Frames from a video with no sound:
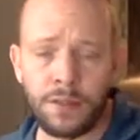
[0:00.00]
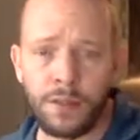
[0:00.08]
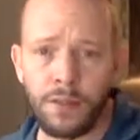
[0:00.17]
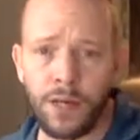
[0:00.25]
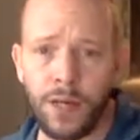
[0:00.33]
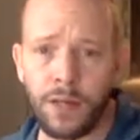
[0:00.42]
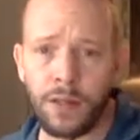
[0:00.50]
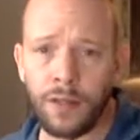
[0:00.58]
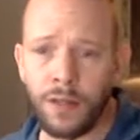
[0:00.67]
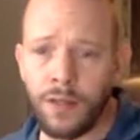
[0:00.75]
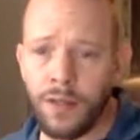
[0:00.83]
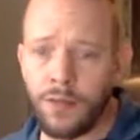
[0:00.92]
Okay,
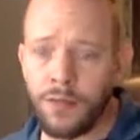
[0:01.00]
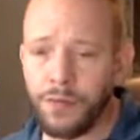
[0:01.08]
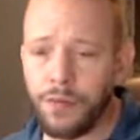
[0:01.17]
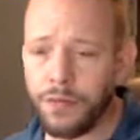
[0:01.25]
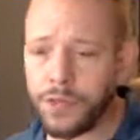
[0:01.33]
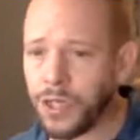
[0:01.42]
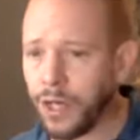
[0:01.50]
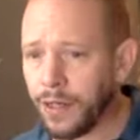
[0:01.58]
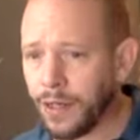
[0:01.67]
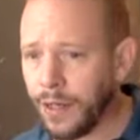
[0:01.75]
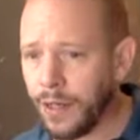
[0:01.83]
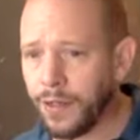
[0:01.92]
if you've ever shot a
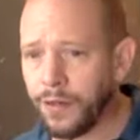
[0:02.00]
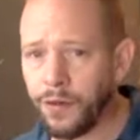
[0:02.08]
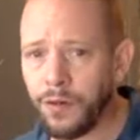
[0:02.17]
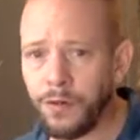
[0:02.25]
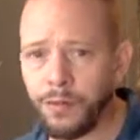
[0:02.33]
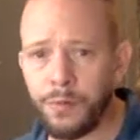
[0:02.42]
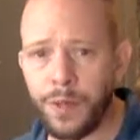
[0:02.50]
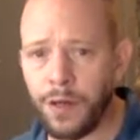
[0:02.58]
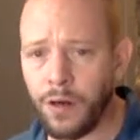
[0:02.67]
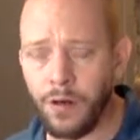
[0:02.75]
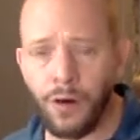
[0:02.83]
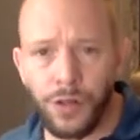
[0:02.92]
gun or ever been
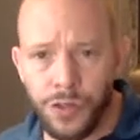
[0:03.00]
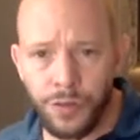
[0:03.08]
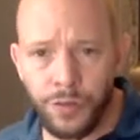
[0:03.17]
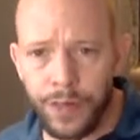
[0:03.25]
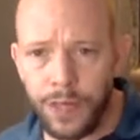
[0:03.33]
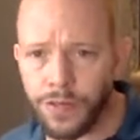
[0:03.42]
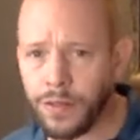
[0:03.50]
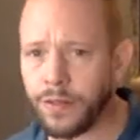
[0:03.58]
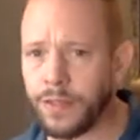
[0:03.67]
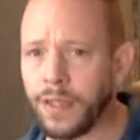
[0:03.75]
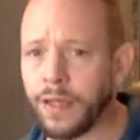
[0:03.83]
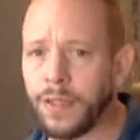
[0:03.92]
on an archery range or
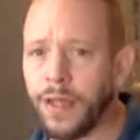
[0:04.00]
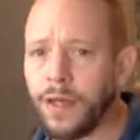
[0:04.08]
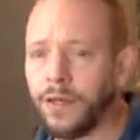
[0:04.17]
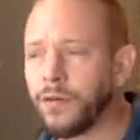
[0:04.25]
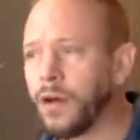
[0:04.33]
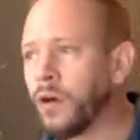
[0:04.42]
anything like that,